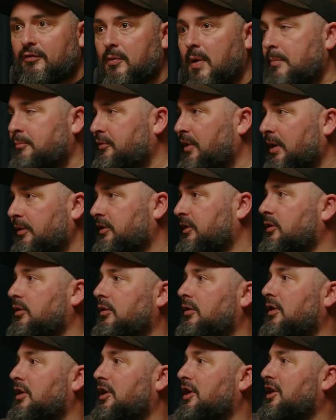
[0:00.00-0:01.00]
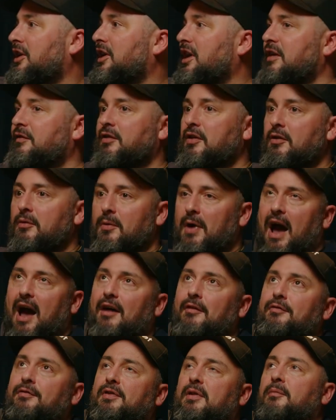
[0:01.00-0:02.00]
for web browsing, or if you
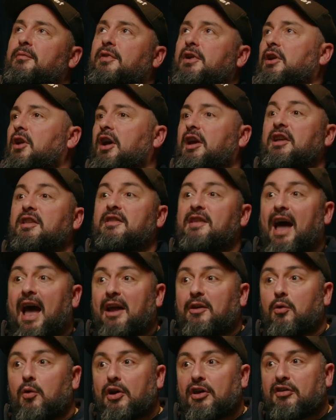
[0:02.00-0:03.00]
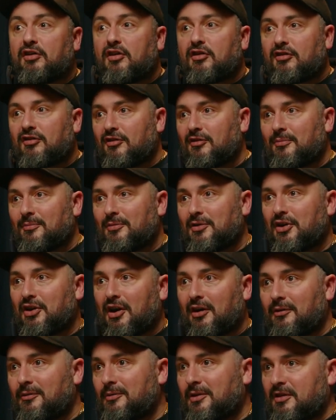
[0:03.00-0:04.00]
have something like a Tannoy system,
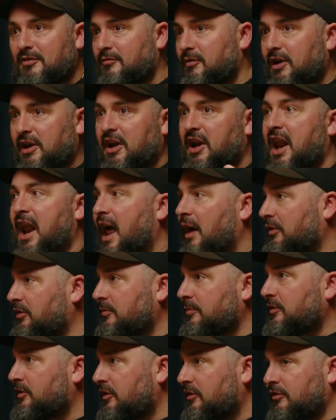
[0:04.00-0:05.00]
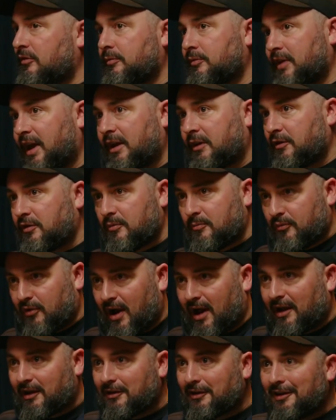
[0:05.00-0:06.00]
it's really an announcement system. Tannoy's a
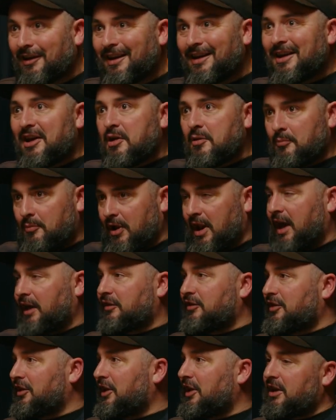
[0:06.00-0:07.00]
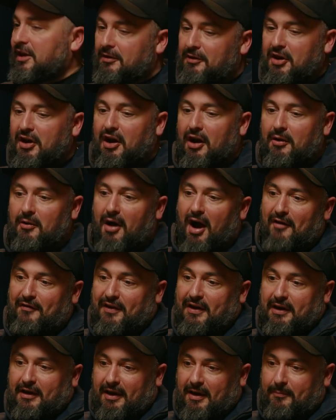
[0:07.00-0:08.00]
brand. But actually, I
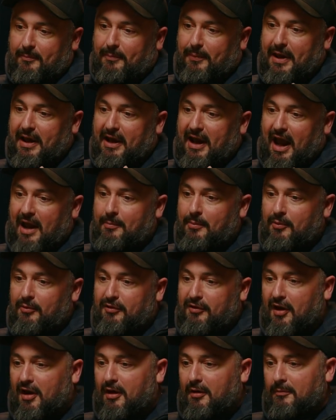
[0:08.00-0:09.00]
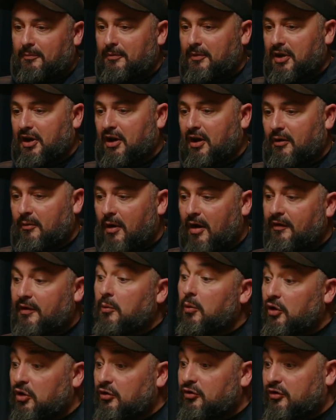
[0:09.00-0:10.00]
think being able to, I
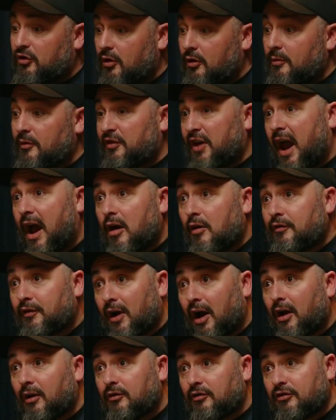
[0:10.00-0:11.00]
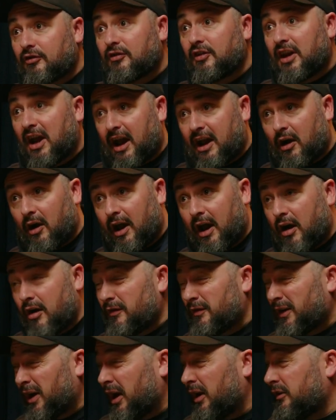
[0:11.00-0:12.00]
think what you're doing with the health coach and the AI
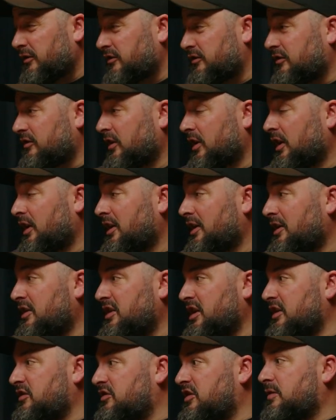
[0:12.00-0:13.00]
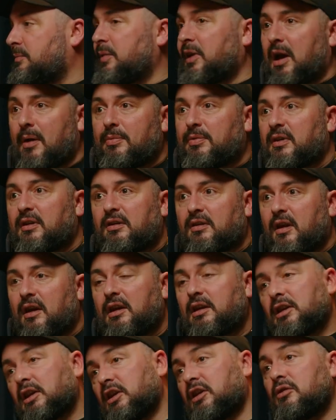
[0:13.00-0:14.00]
health coach, it just becomes this
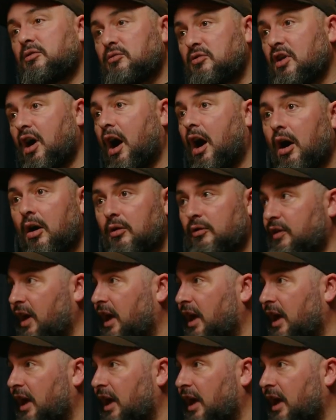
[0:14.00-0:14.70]
thing that